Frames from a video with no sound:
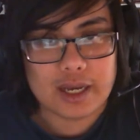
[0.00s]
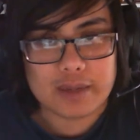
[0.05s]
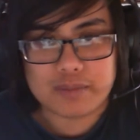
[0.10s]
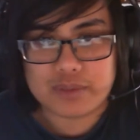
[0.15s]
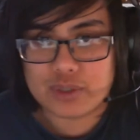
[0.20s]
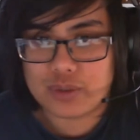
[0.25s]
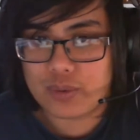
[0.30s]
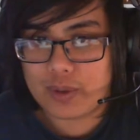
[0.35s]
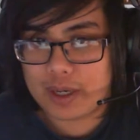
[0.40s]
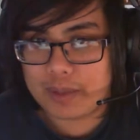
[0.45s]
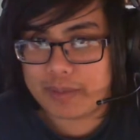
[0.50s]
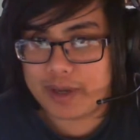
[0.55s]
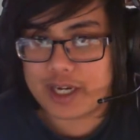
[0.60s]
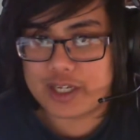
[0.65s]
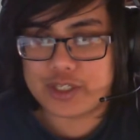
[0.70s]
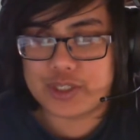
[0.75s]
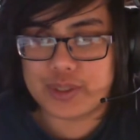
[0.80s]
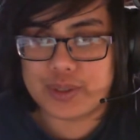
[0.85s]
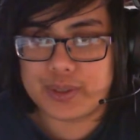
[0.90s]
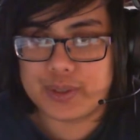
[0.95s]
So I
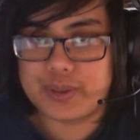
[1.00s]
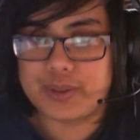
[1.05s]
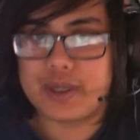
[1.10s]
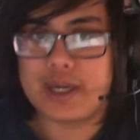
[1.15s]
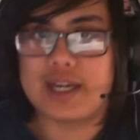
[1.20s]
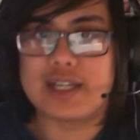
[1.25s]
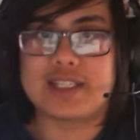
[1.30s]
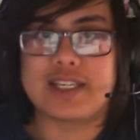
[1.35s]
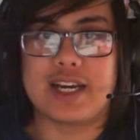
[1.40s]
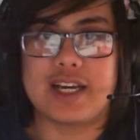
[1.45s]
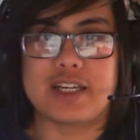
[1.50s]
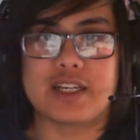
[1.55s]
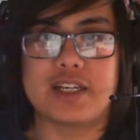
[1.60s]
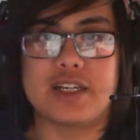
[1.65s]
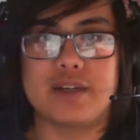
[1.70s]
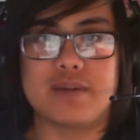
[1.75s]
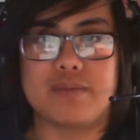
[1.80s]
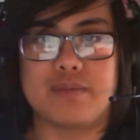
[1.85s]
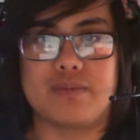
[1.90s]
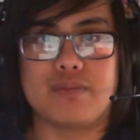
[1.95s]
managed to attack
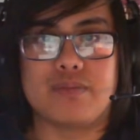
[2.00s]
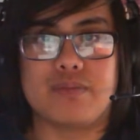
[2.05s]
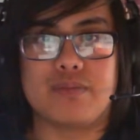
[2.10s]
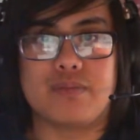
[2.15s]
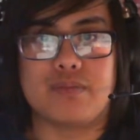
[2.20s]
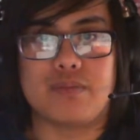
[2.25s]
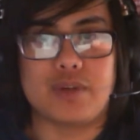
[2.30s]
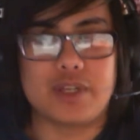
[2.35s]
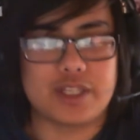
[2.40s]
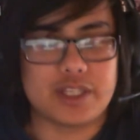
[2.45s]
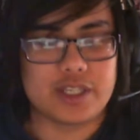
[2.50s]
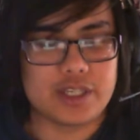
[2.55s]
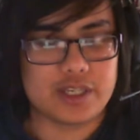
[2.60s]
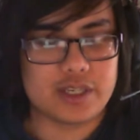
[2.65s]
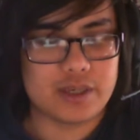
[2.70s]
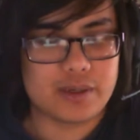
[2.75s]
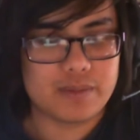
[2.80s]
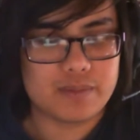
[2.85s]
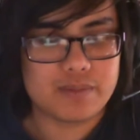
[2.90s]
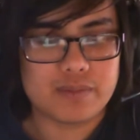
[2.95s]
him
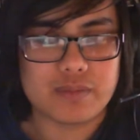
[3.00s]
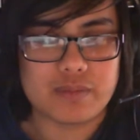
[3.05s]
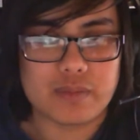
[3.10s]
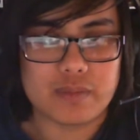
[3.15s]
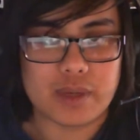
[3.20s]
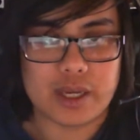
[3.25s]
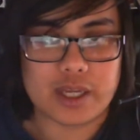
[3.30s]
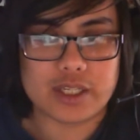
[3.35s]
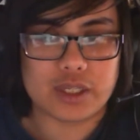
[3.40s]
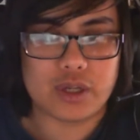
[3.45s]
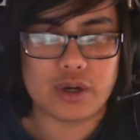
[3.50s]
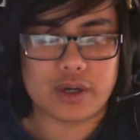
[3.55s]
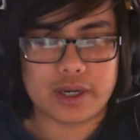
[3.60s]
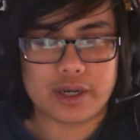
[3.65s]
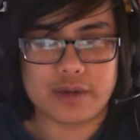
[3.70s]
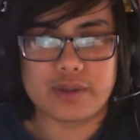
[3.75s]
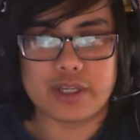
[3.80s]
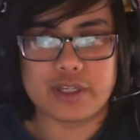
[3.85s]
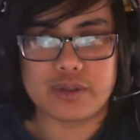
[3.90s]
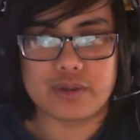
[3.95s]
really and knock
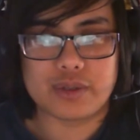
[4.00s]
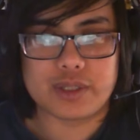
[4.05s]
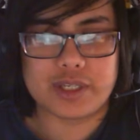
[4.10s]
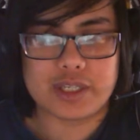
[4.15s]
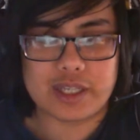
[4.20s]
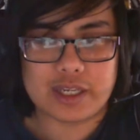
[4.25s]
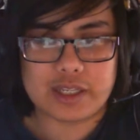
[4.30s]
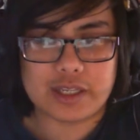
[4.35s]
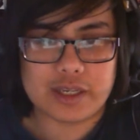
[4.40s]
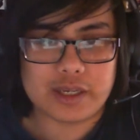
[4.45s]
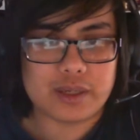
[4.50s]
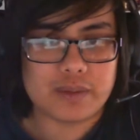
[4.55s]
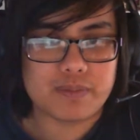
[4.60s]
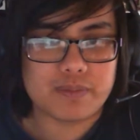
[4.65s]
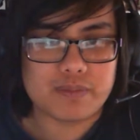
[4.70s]
out his only Lele.